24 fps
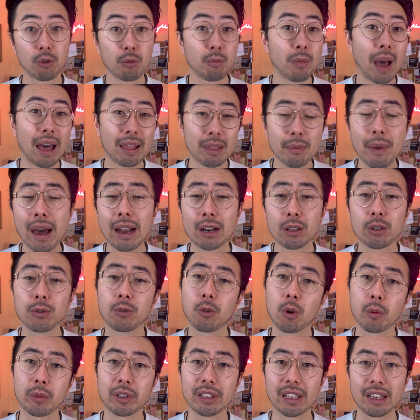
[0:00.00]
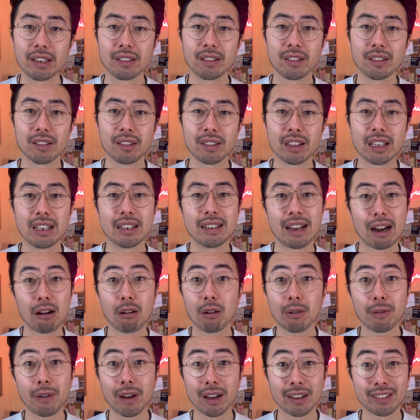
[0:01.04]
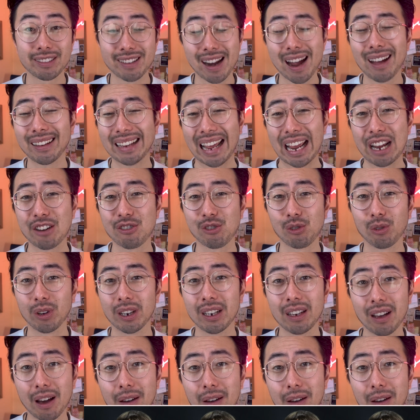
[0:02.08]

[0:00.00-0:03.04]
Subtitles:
mathematical formulations, the terrifying child android, a